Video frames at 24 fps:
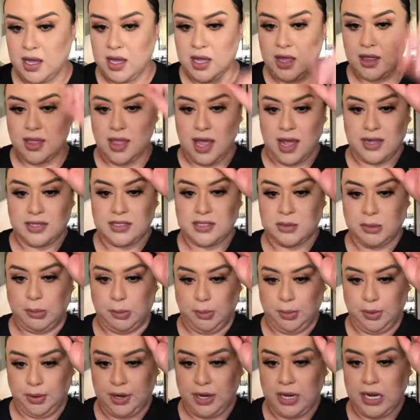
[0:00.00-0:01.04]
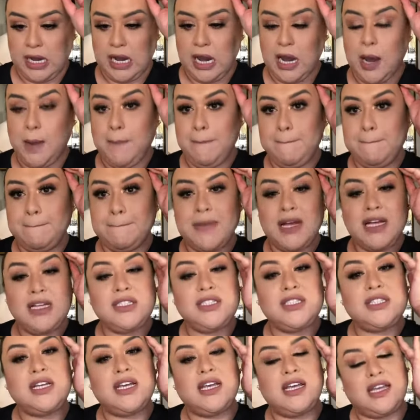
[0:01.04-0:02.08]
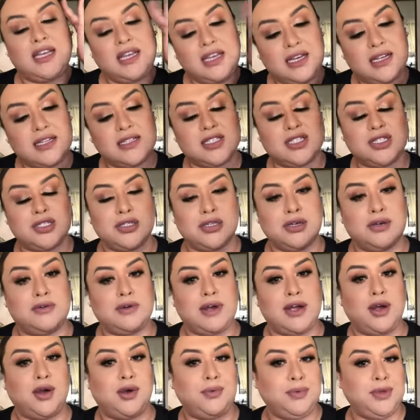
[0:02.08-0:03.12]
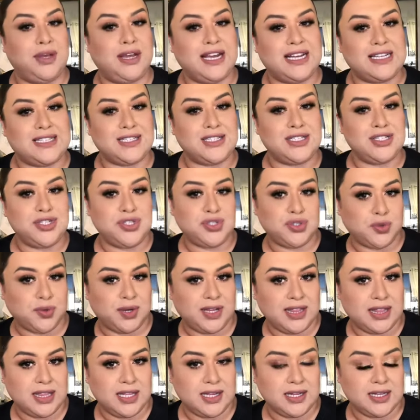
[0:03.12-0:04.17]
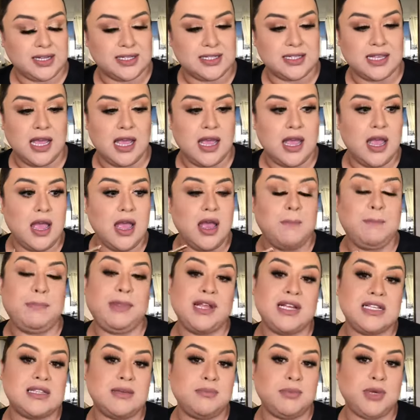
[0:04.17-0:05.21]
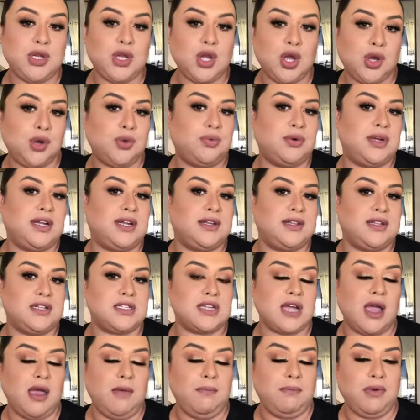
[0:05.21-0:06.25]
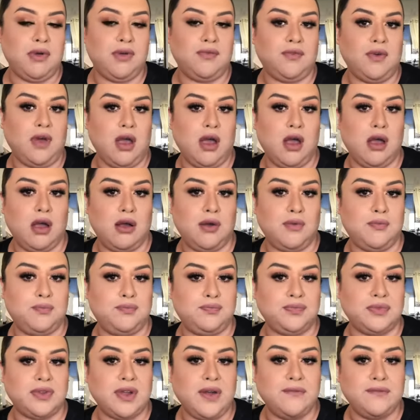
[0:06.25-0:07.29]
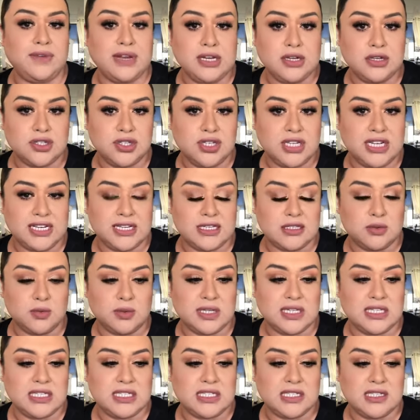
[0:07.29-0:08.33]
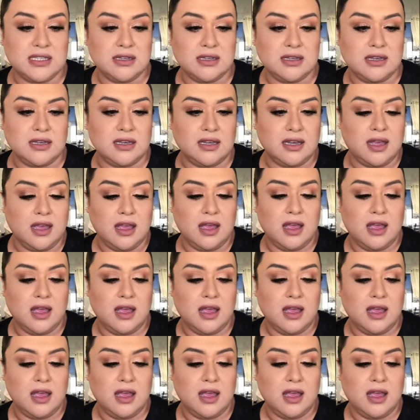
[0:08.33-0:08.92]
That's pretty much it. So I hope you guys enjoyed this. Please let me know what other type of videos you guys want to see.